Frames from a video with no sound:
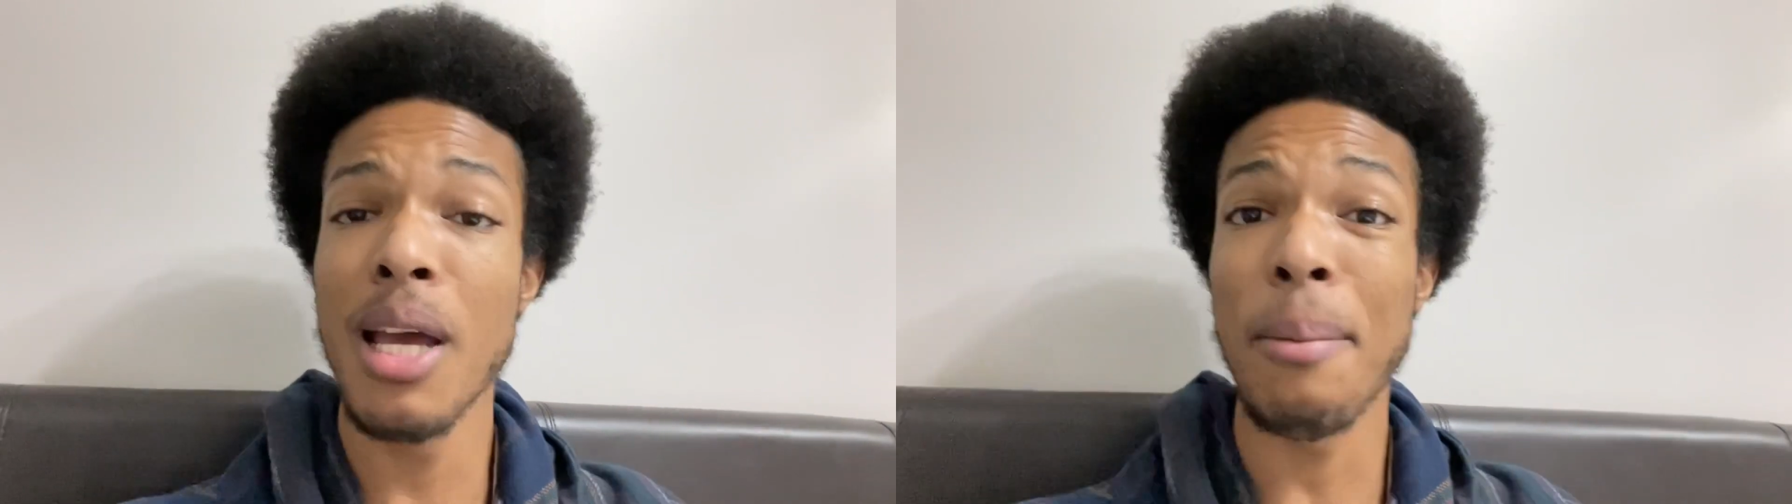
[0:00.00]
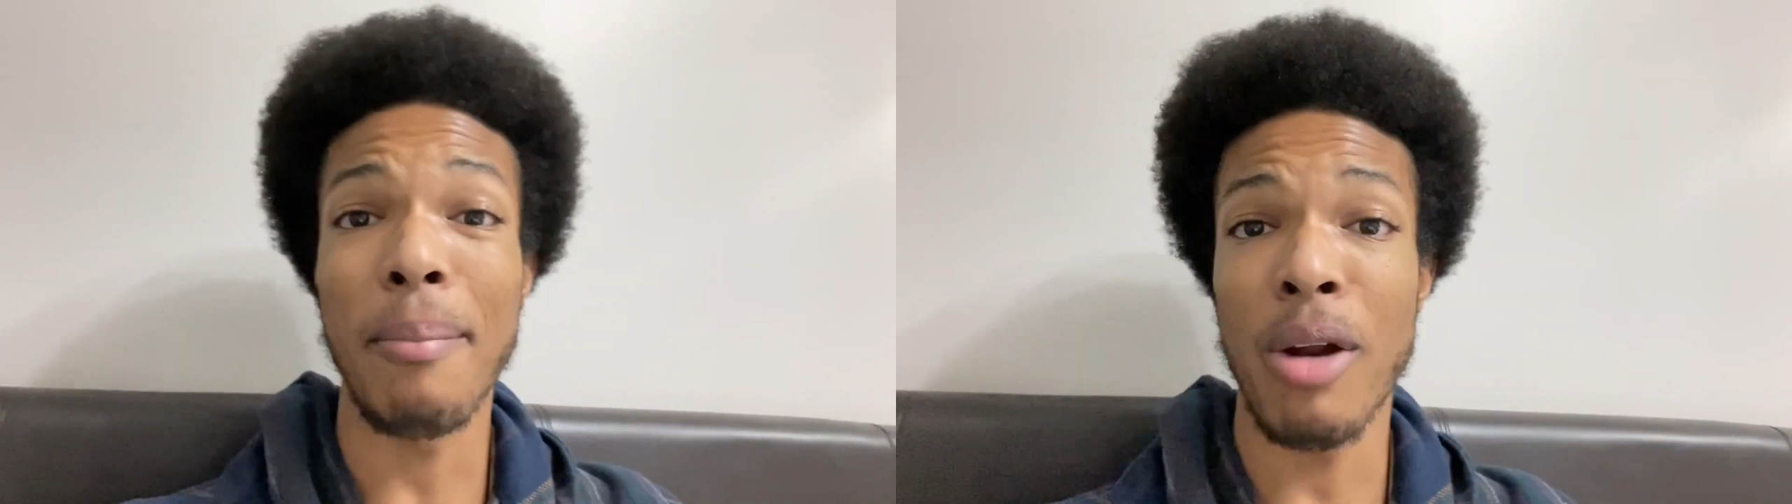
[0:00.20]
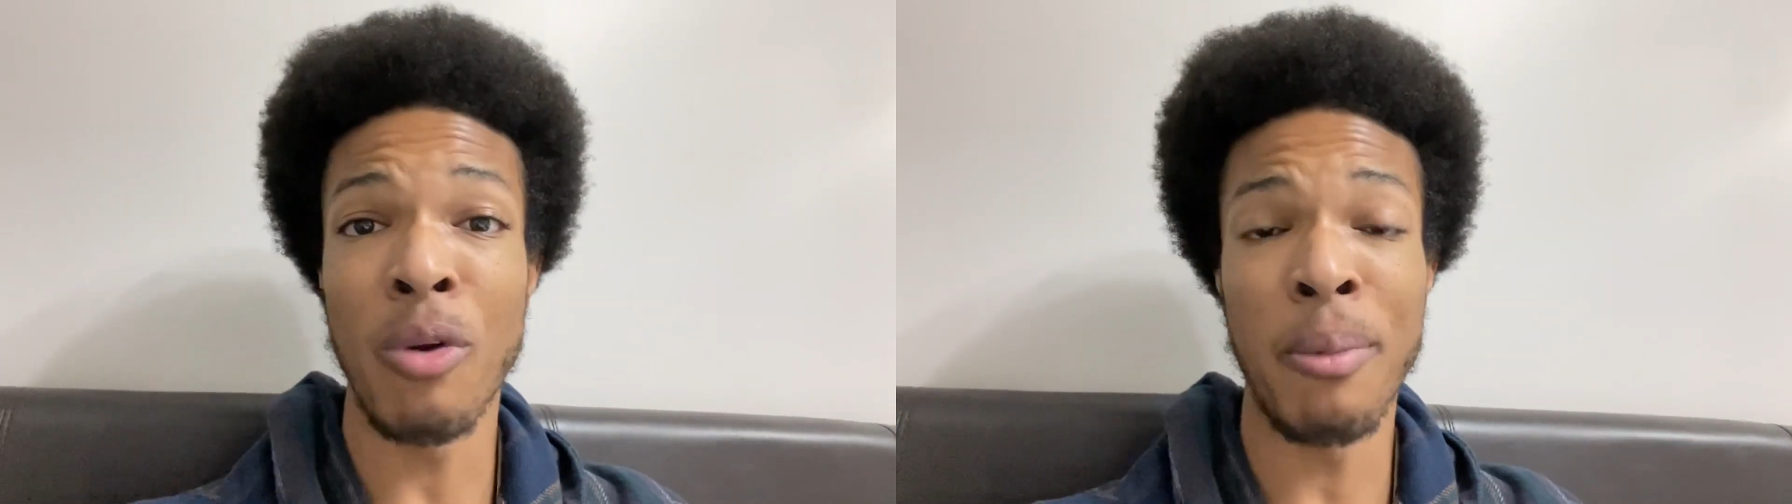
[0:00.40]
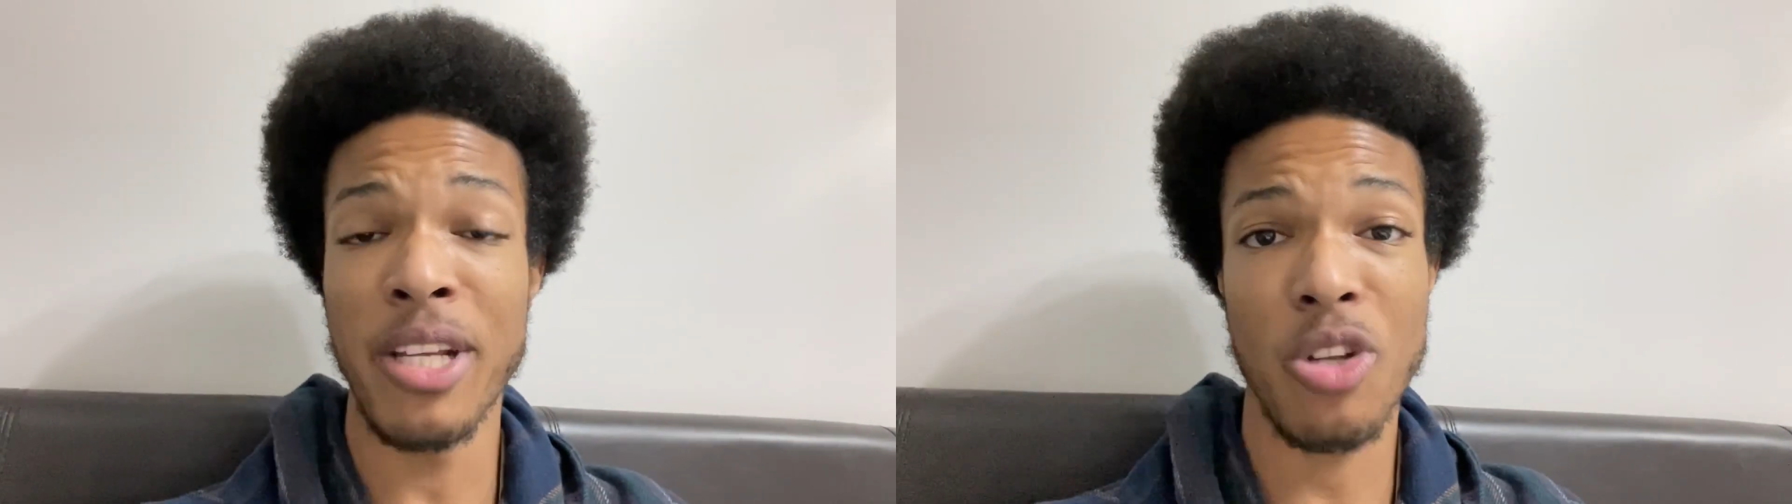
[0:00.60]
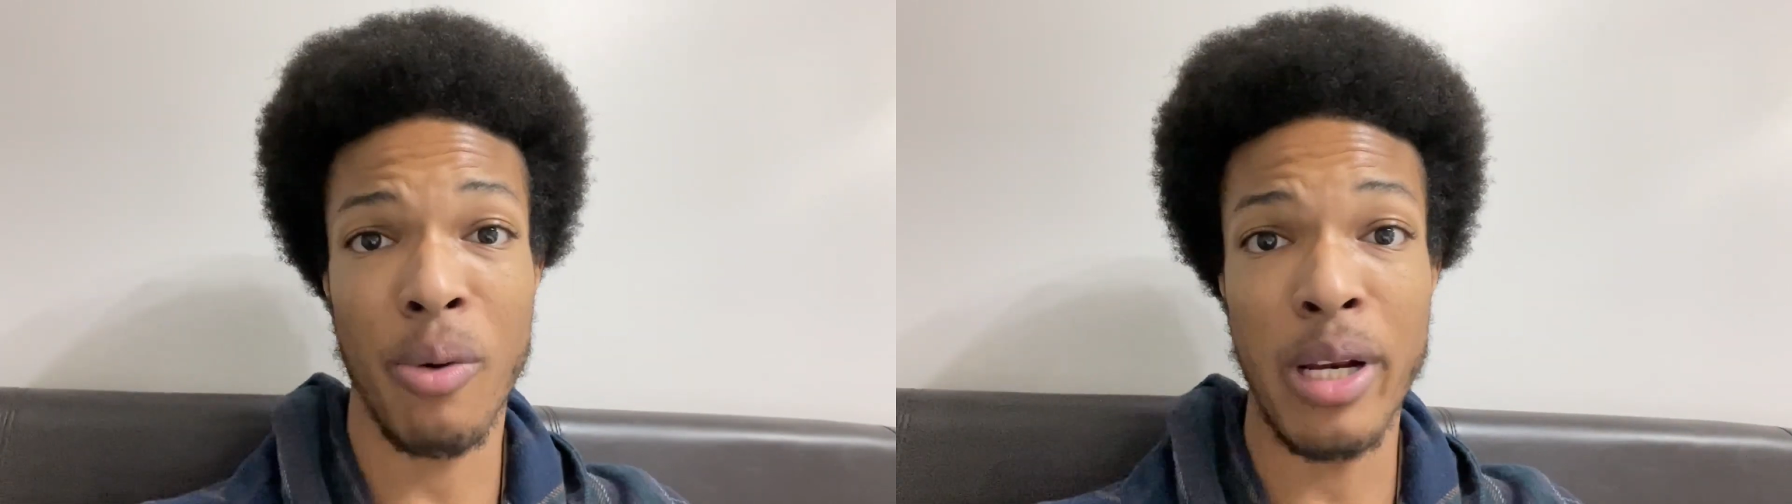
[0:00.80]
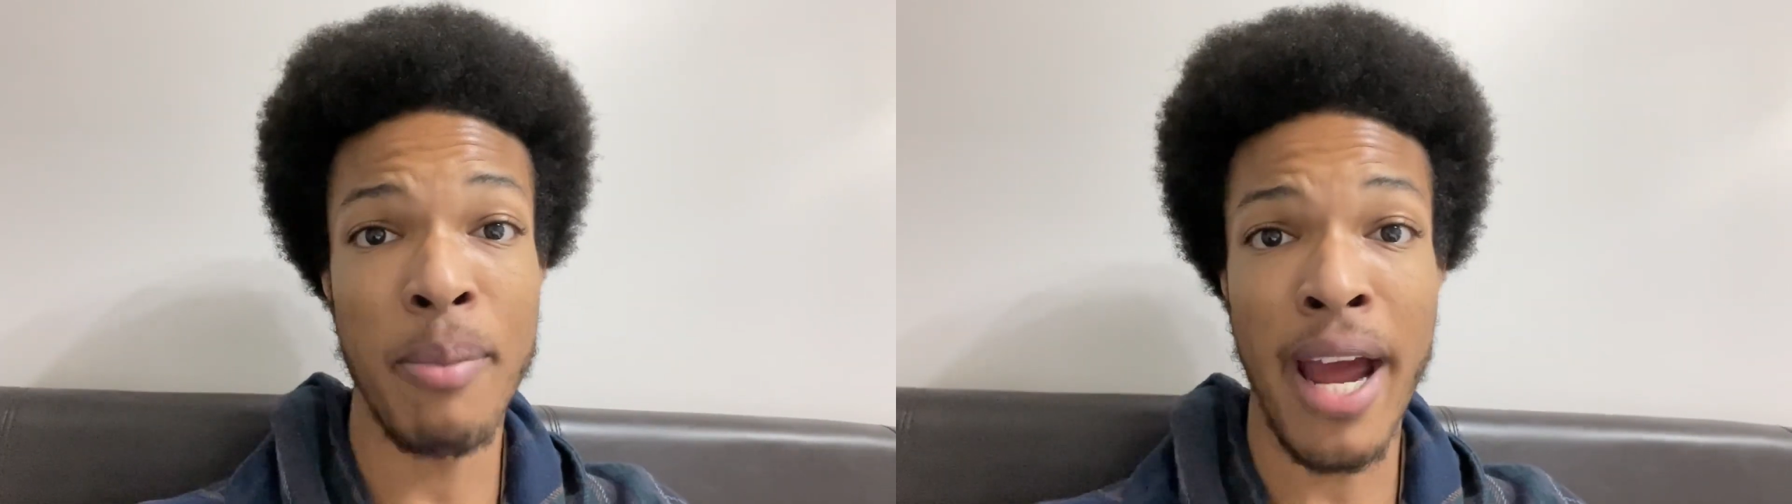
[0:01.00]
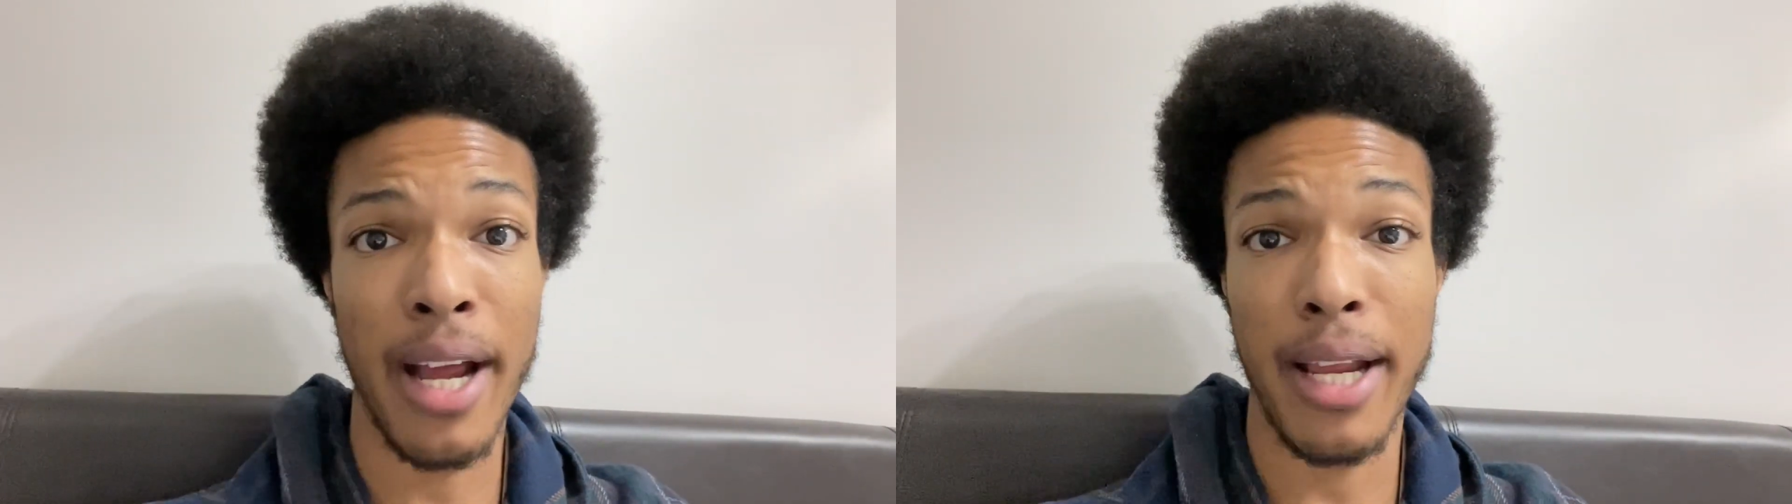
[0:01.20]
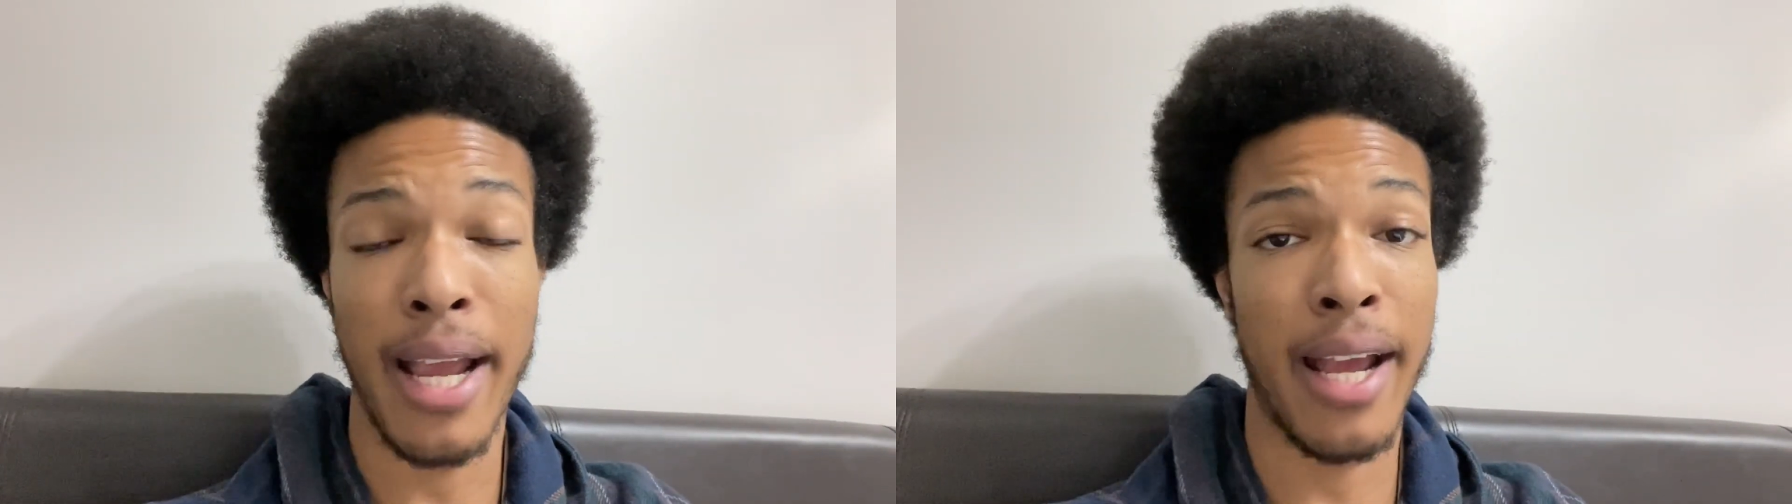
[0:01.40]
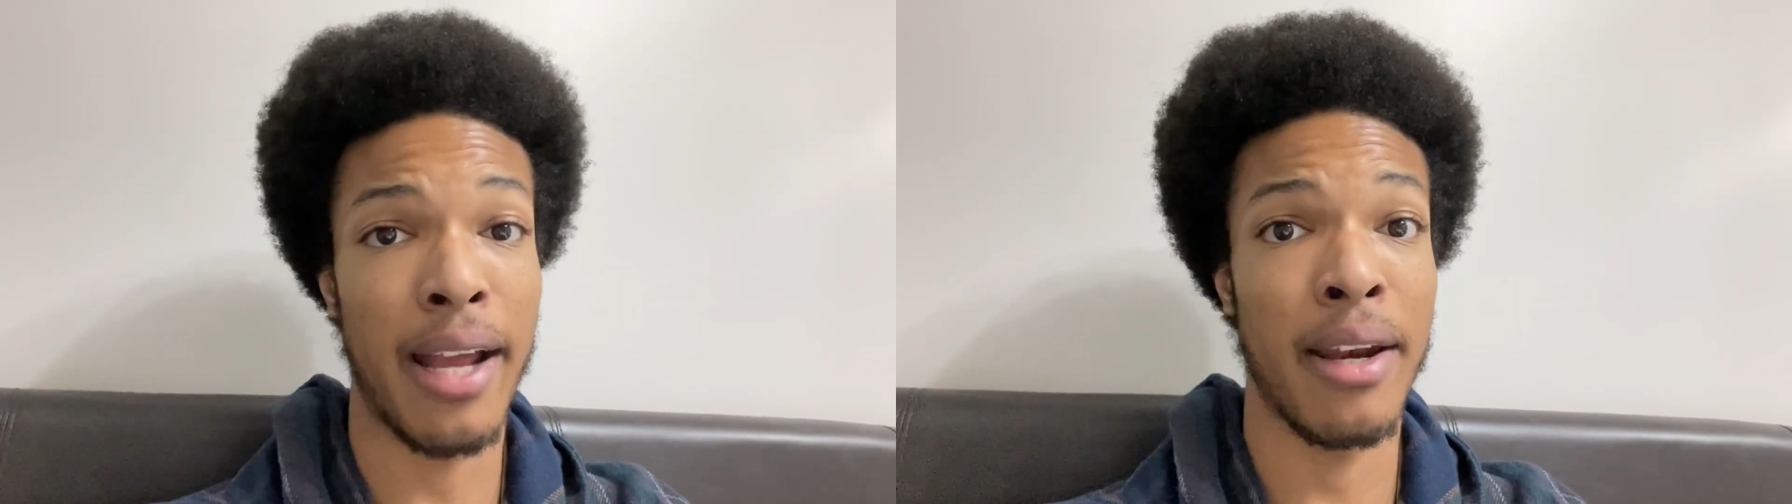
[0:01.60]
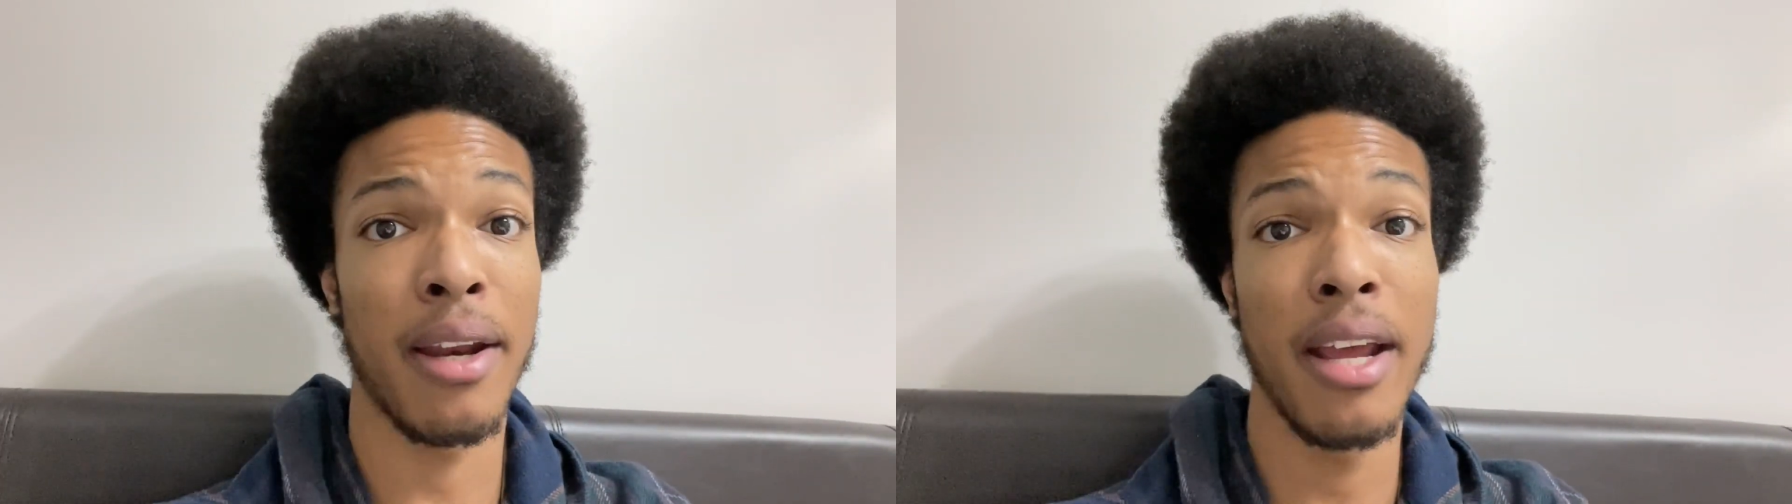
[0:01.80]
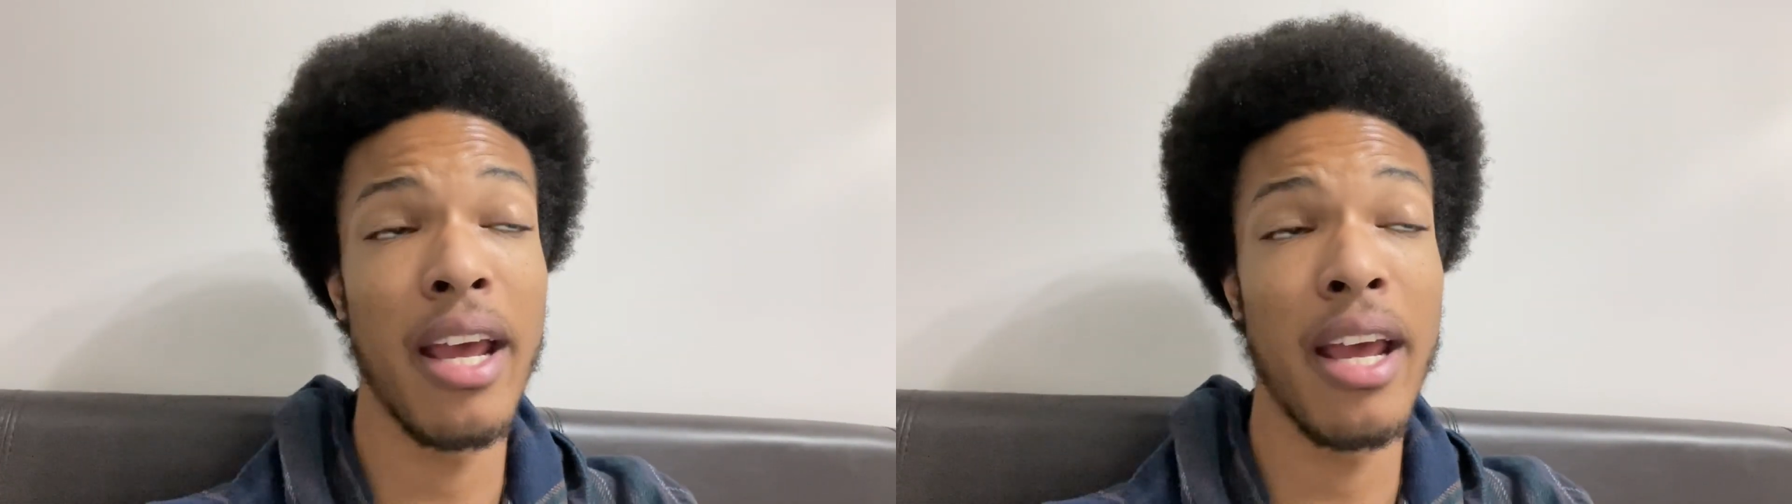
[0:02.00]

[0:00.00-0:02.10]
my roommate's already back and